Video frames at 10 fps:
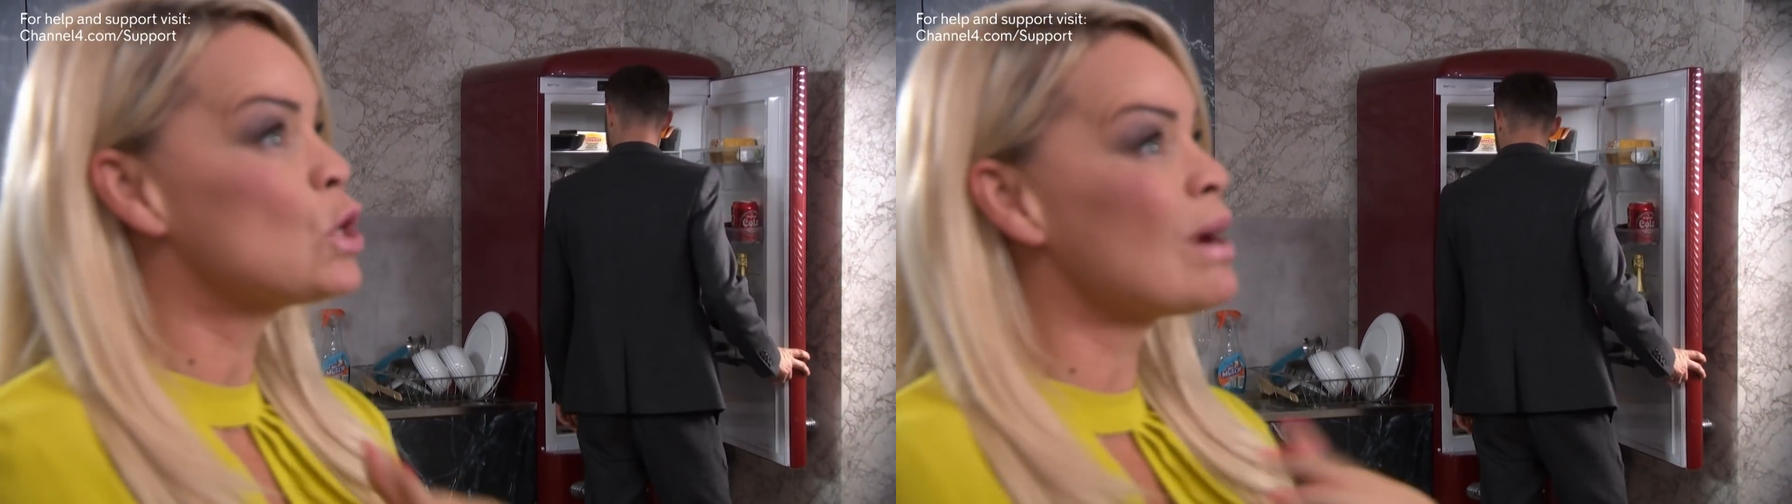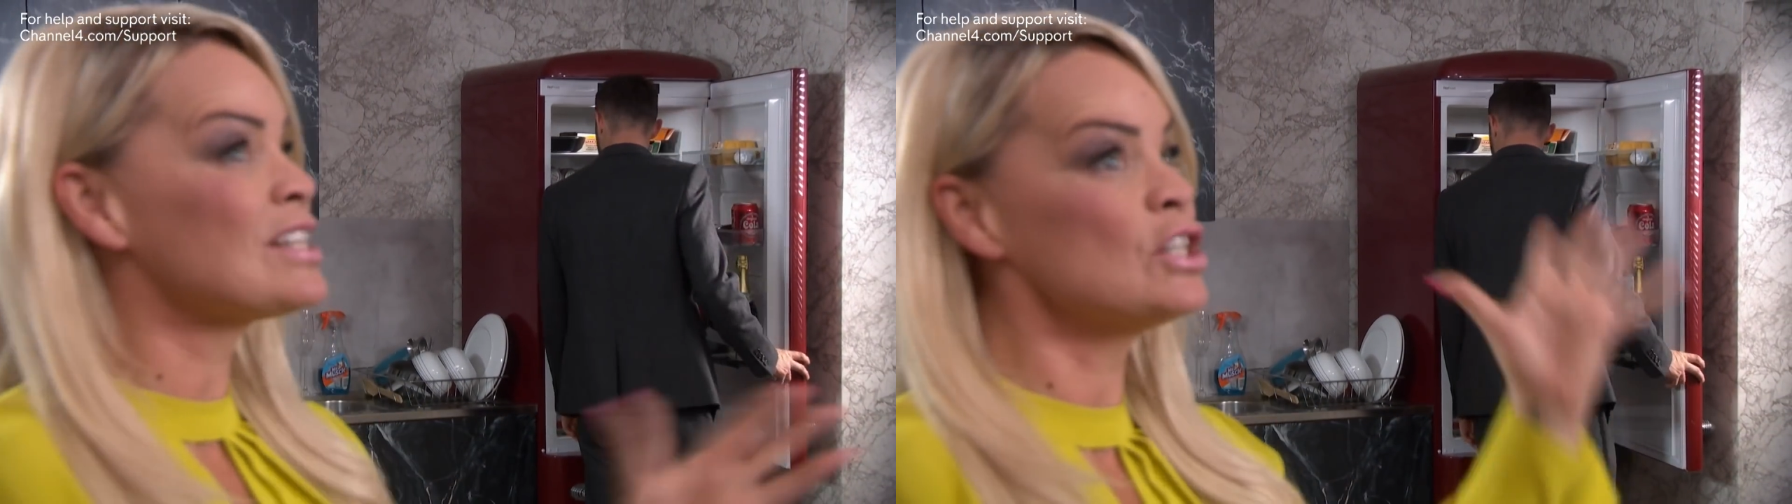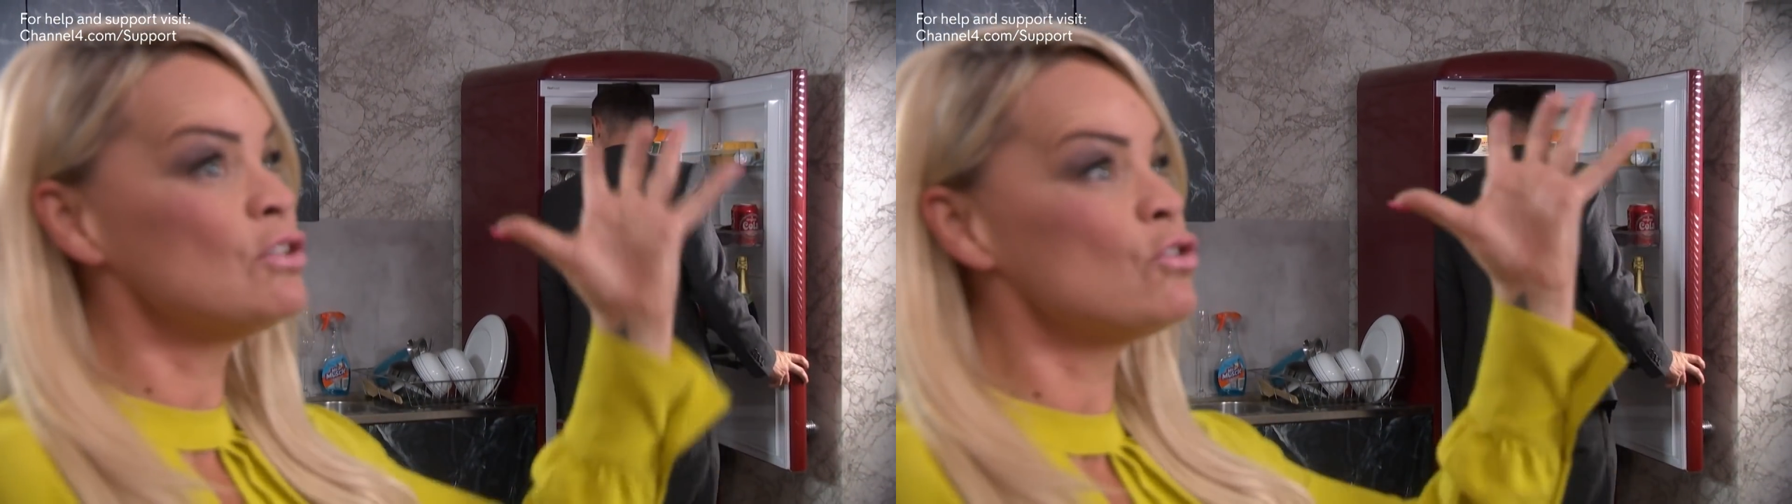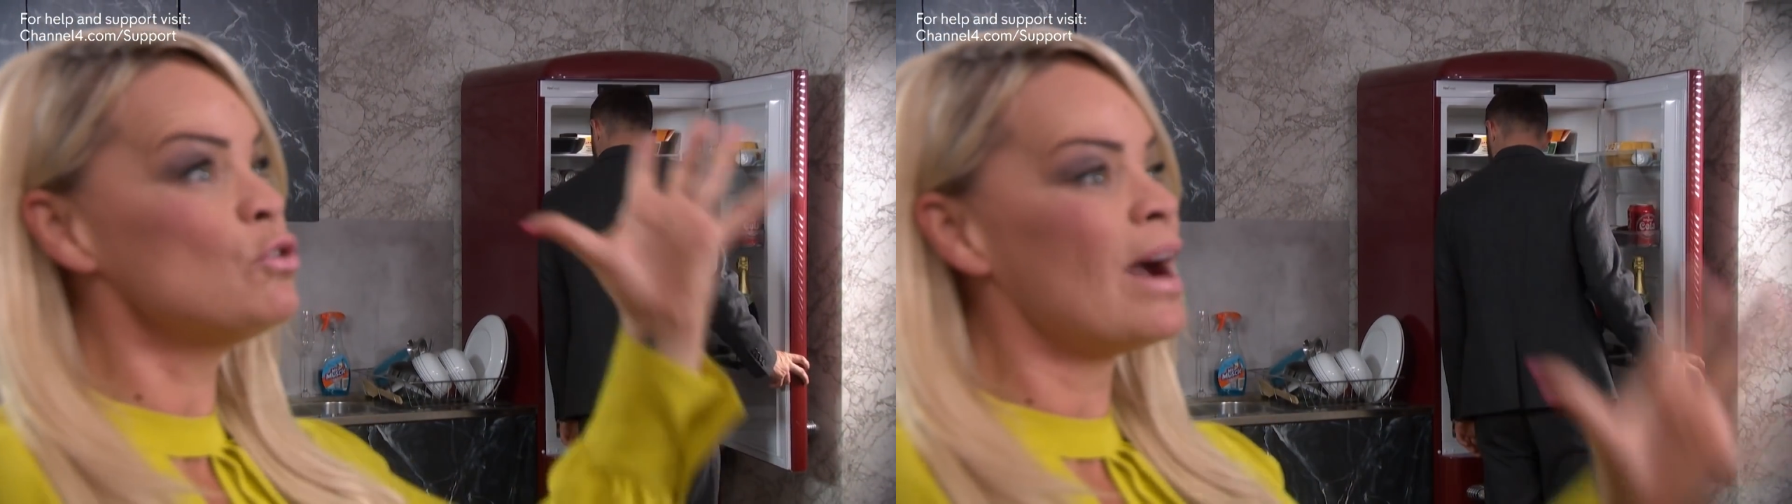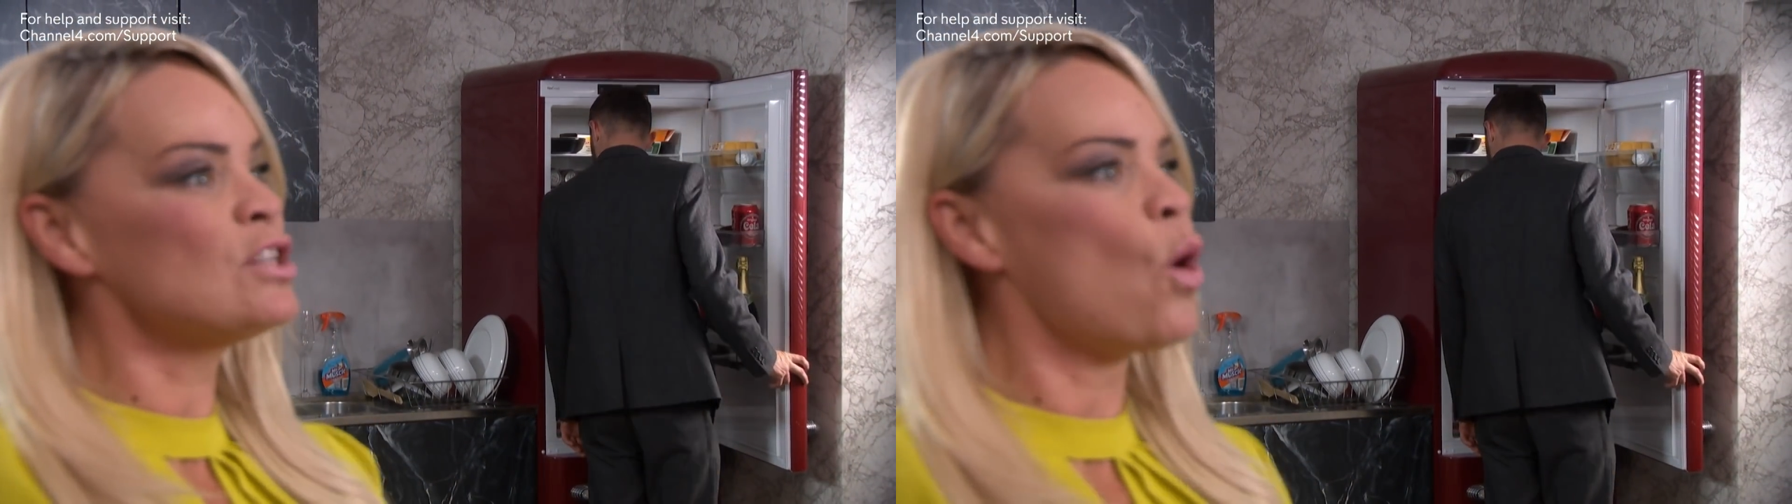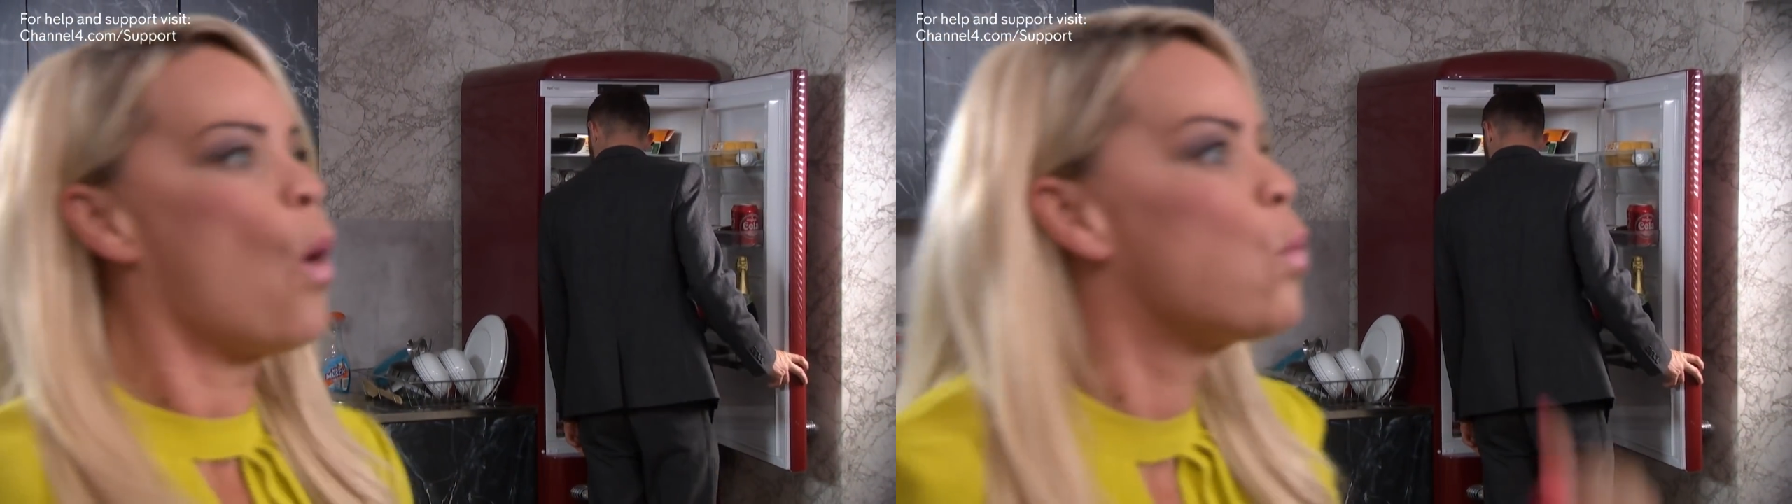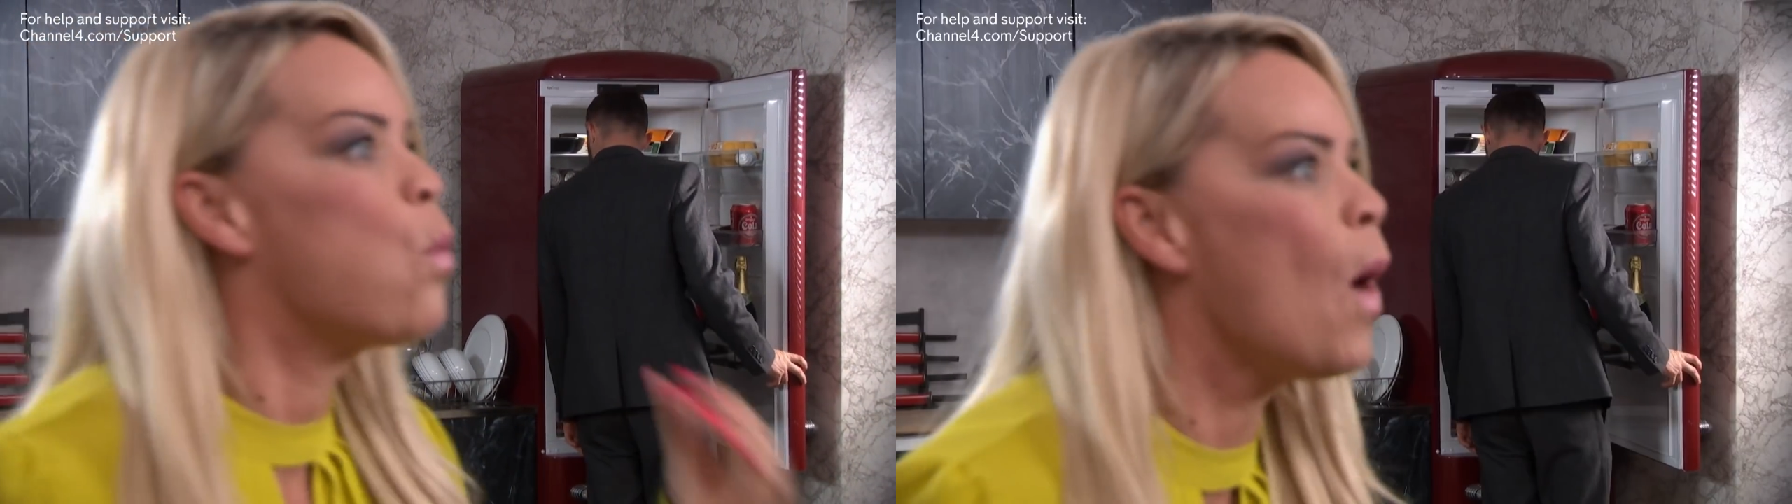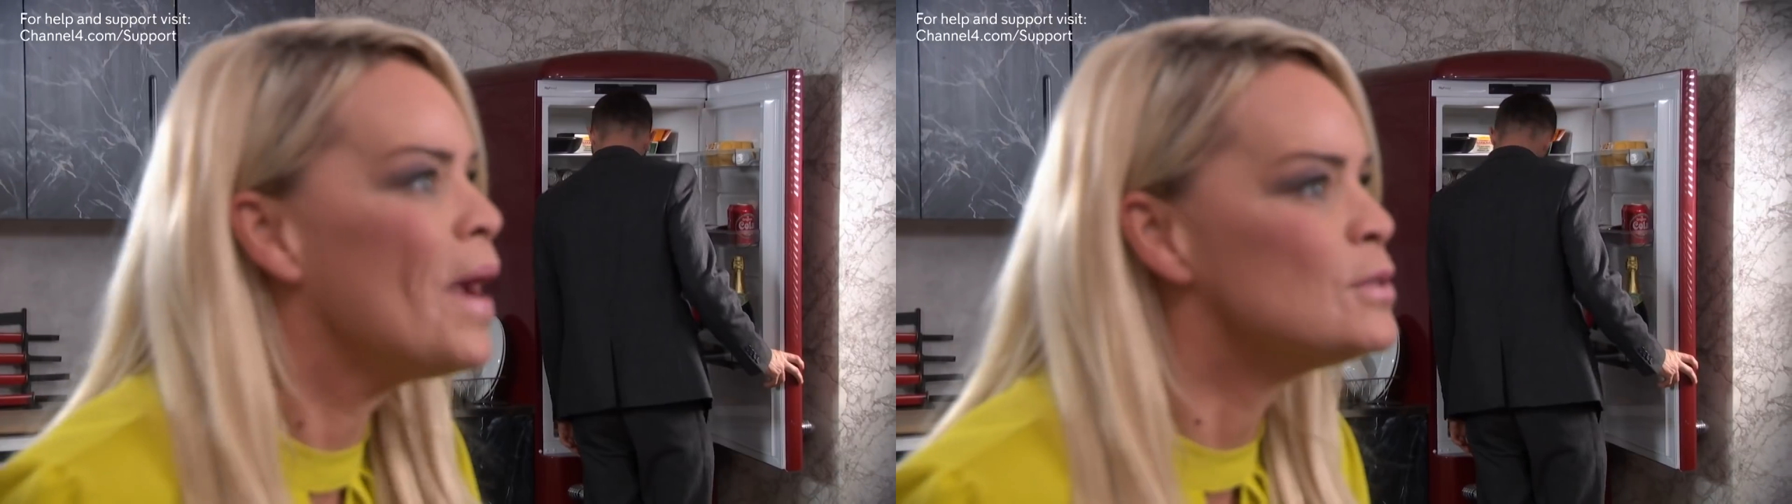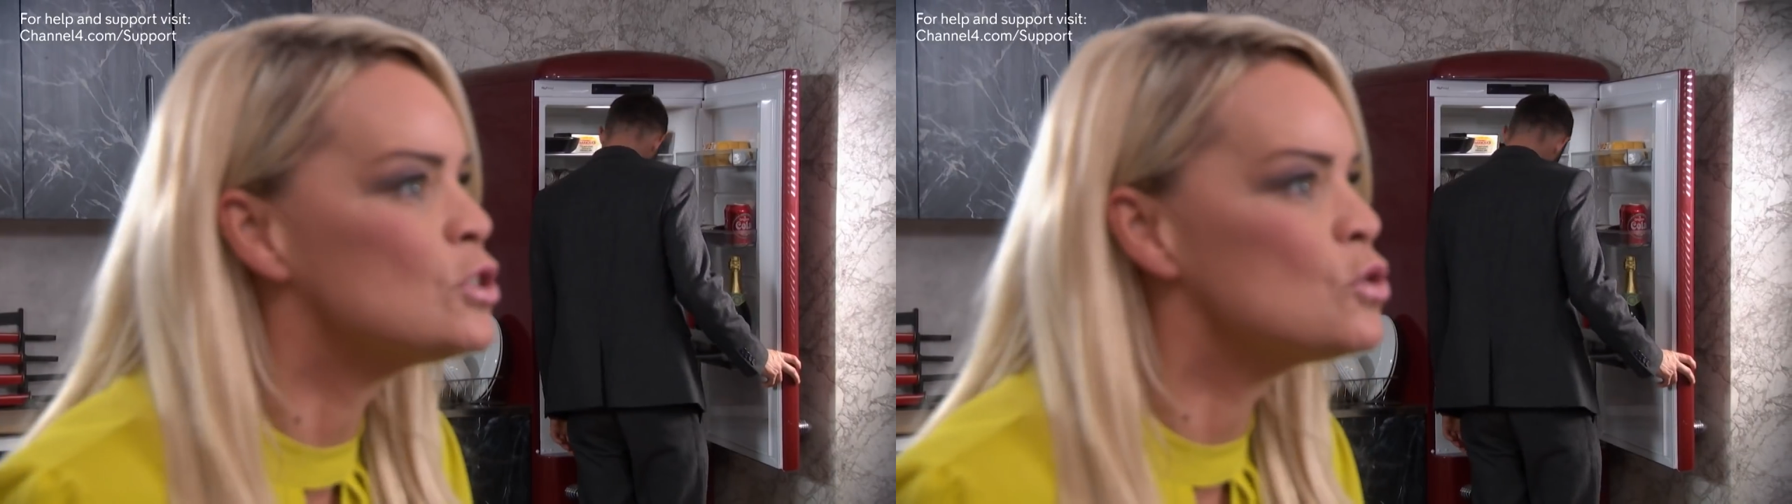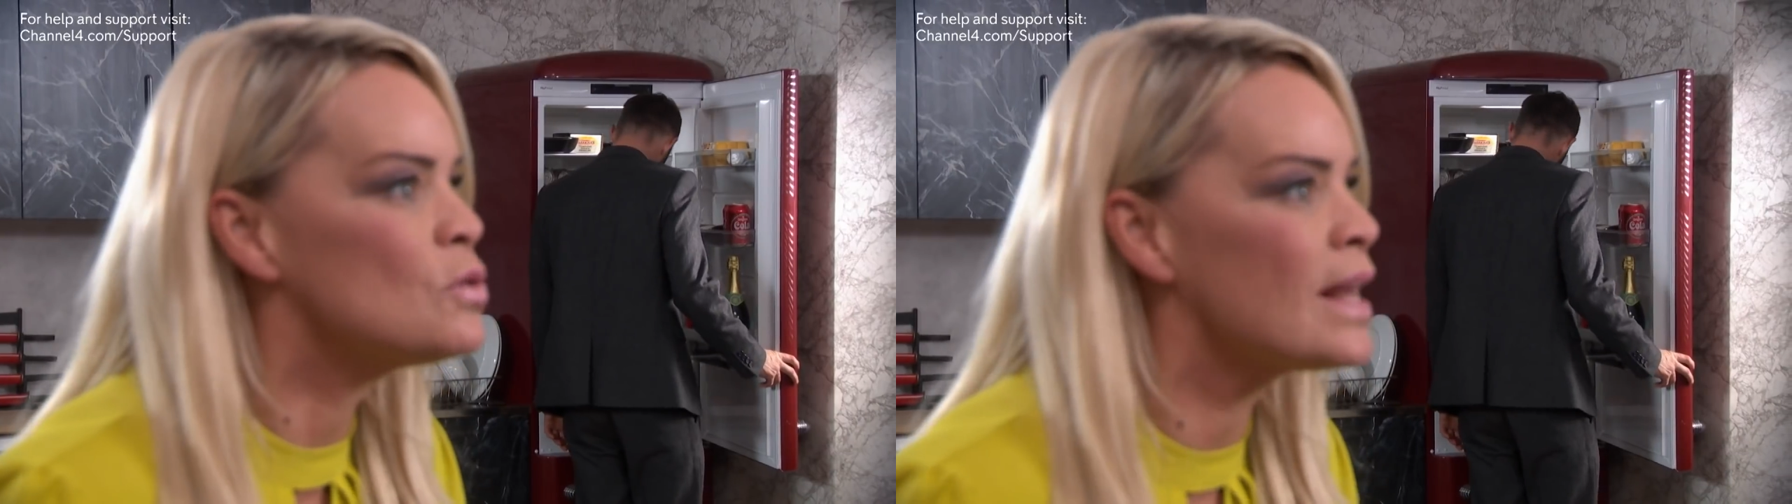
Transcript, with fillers: crashing through my door. Why would you do